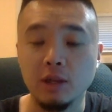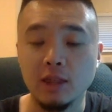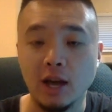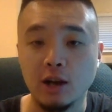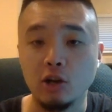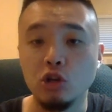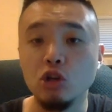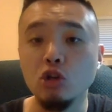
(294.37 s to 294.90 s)

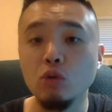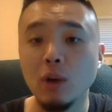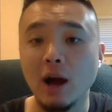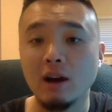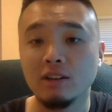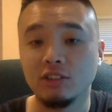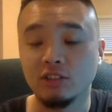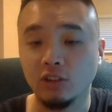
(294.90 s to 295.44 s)
that knew
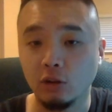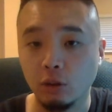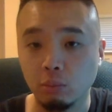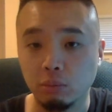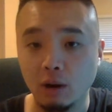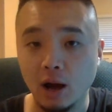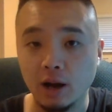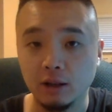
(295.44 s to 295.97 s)
how to sell the
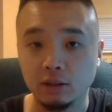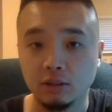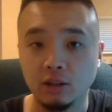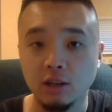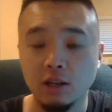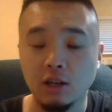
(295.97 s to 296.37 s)
product.